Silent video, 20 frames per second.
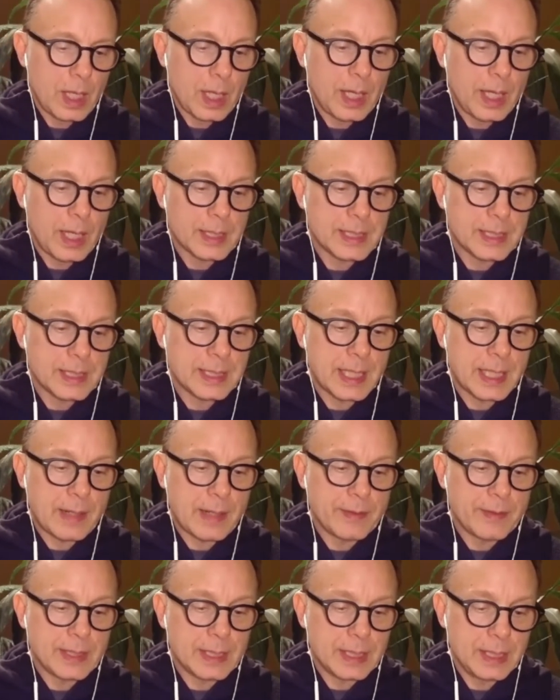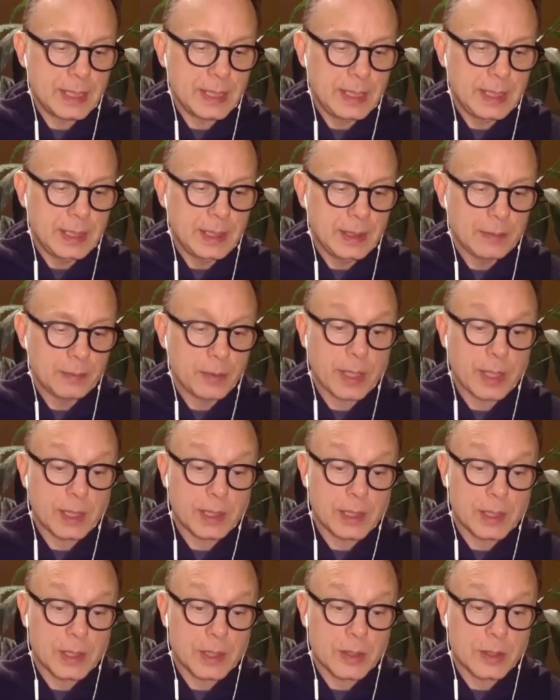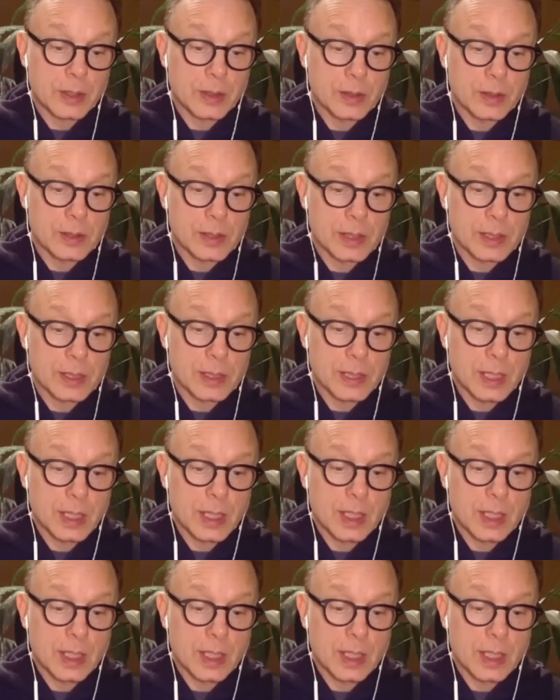At Savati, practitioners,